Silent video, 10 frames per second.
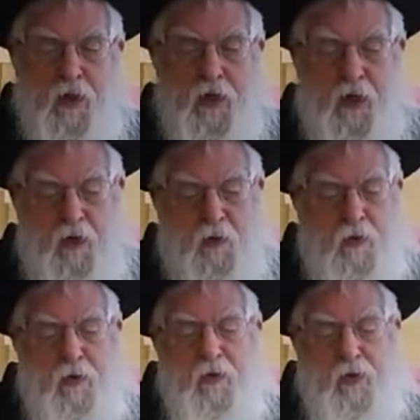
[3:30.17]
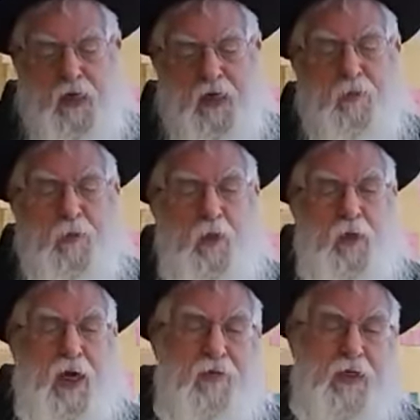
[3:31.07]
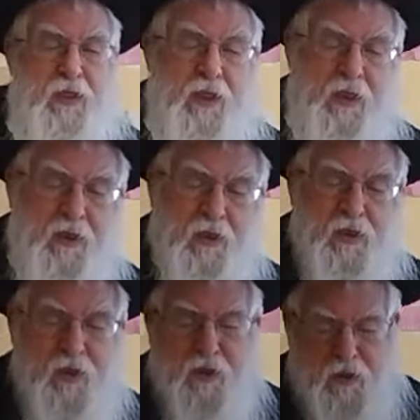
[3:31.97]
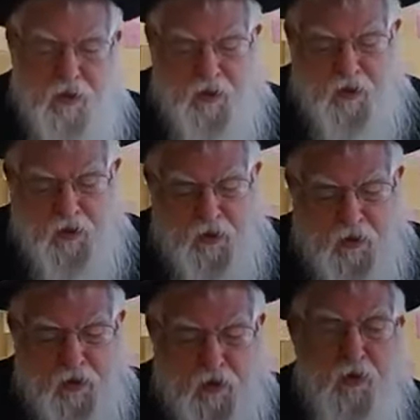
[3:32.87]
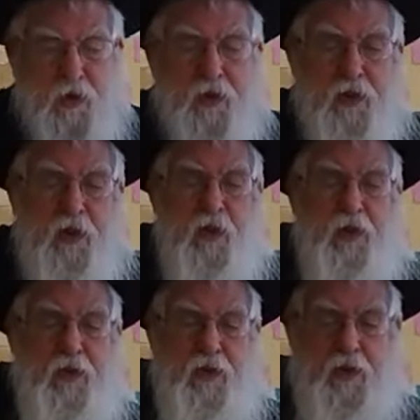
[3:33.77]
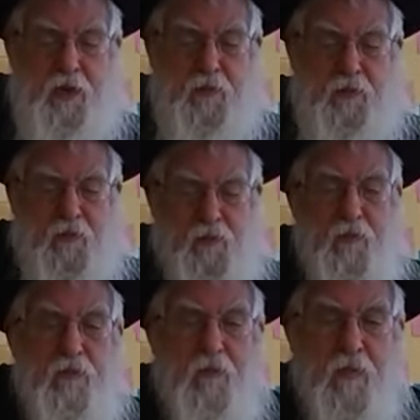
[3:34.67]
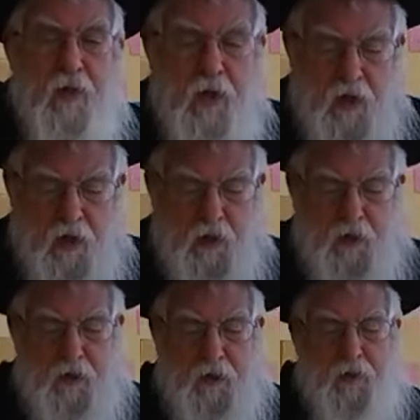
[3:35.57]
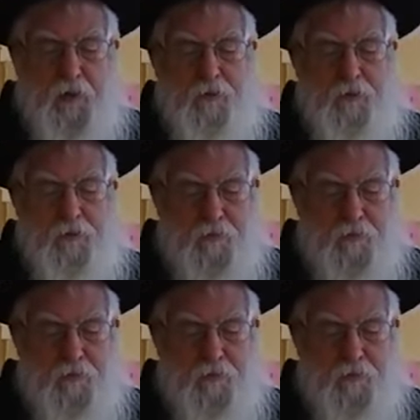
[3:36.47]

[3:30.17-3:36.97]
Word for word: Here, the next page, we have it in English. So this is um,